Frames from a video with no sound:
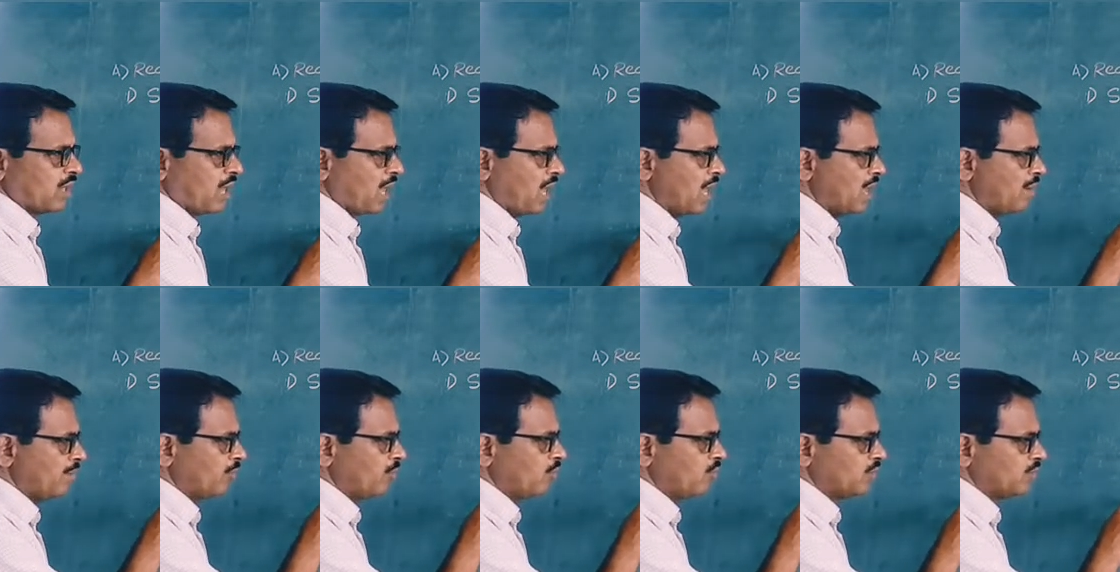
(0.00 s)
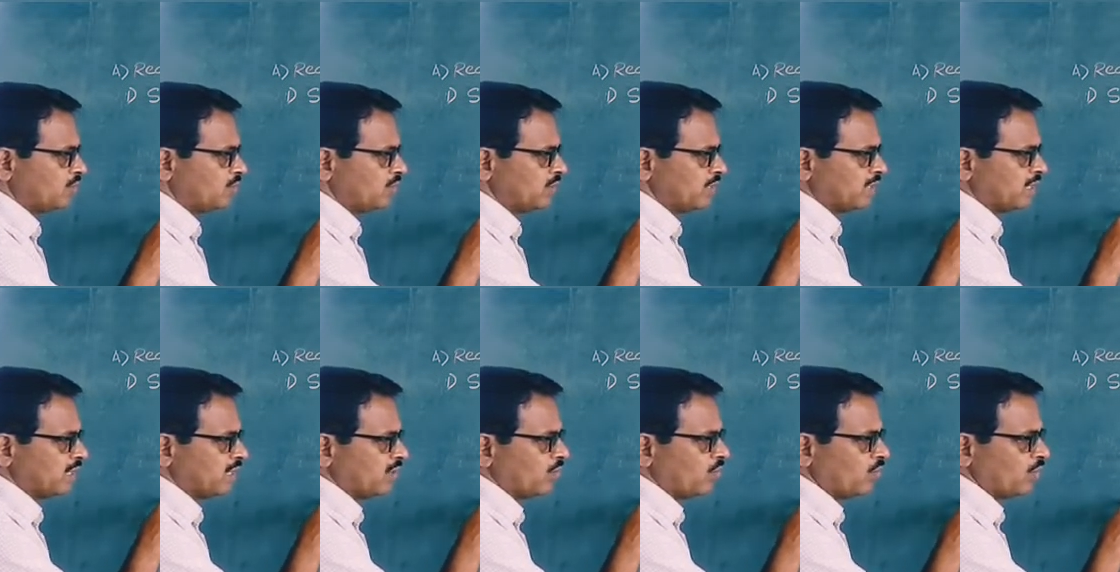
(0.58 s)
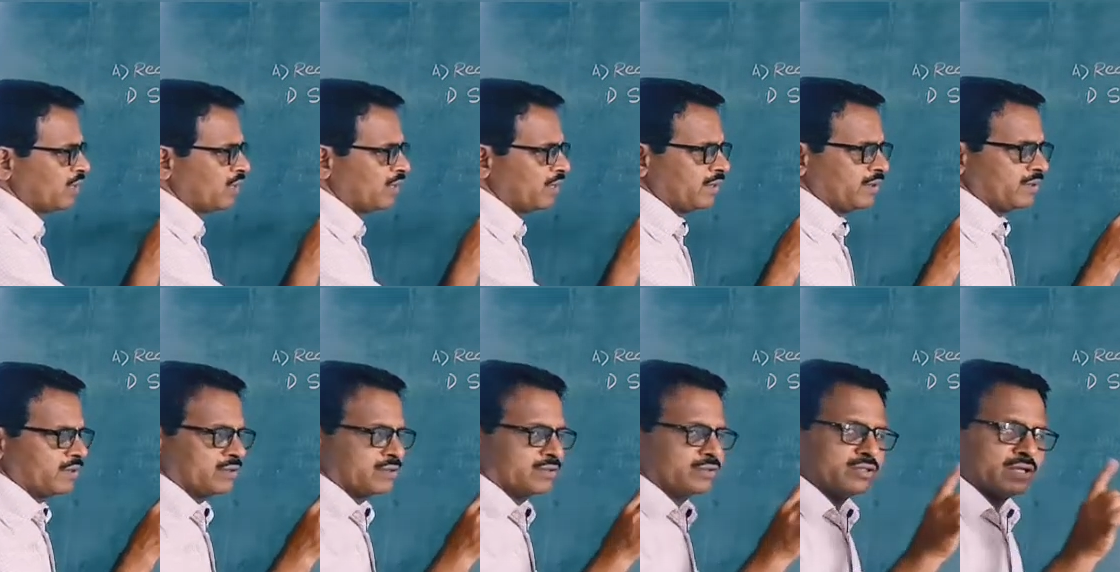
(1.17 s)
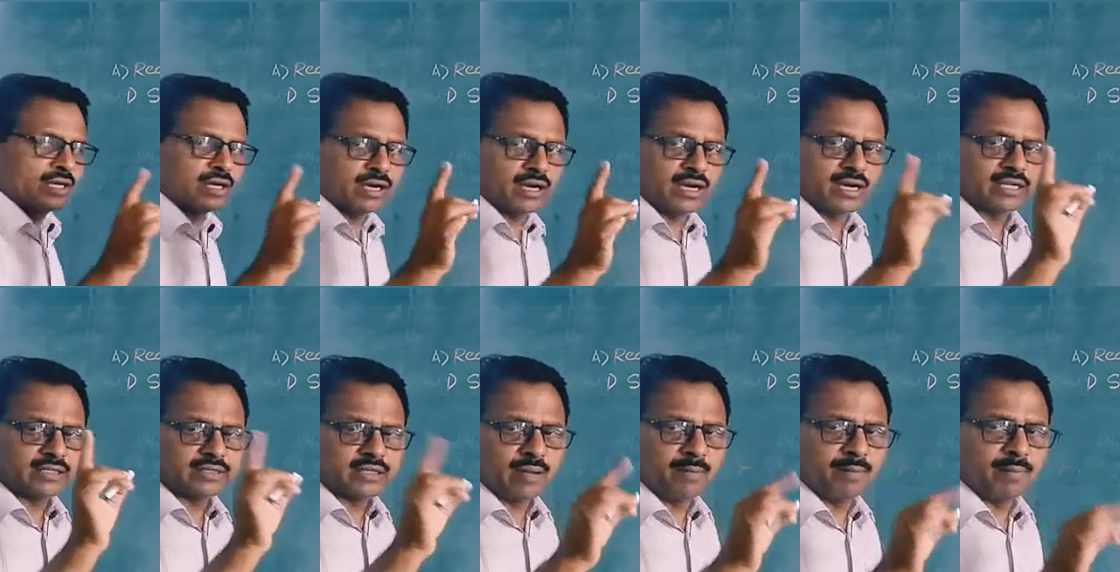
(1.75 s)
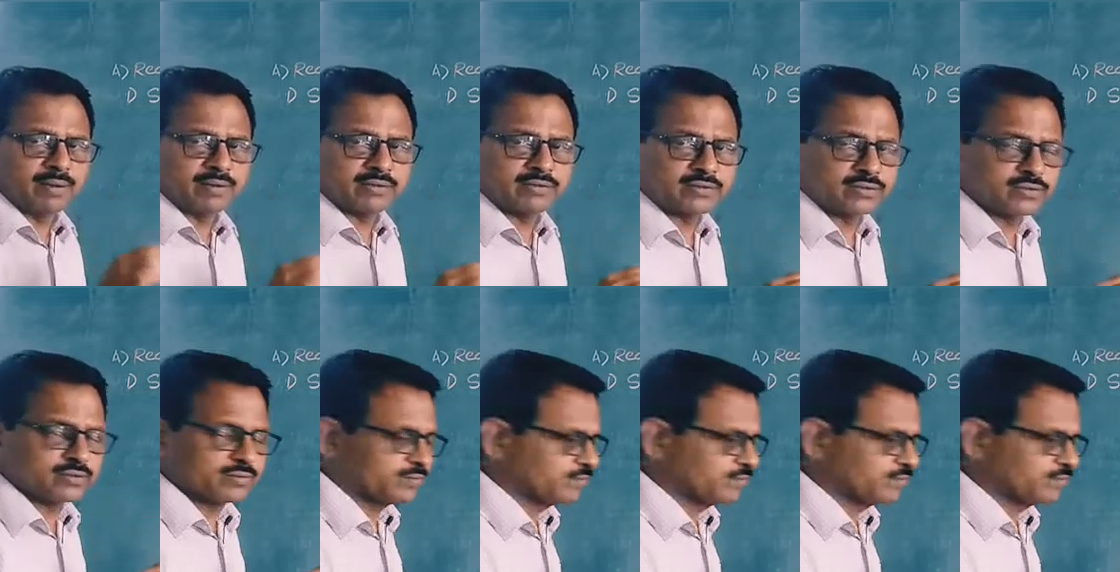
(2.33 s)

I am going to take here only general examples.